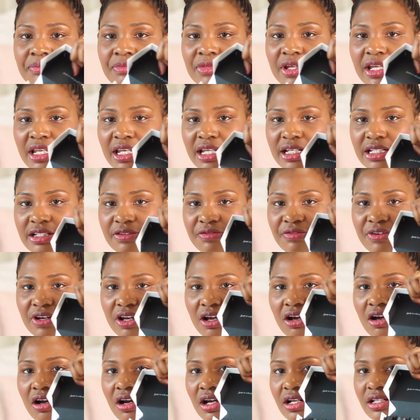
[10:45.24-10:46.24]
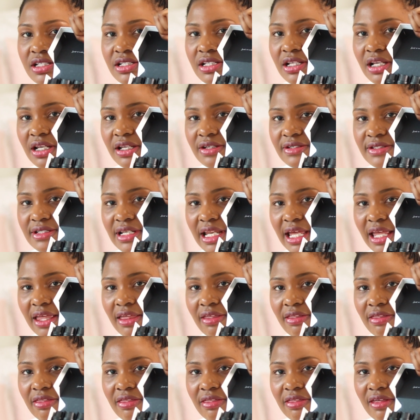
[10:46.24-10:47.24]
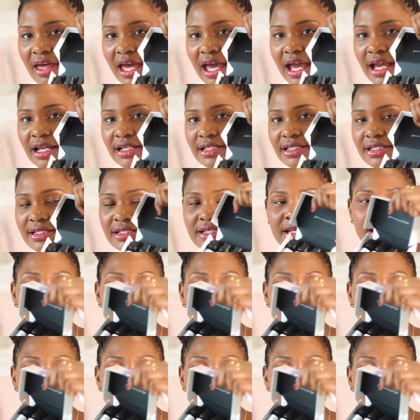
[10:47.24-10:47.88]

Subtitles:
in a different cut. It looks like that.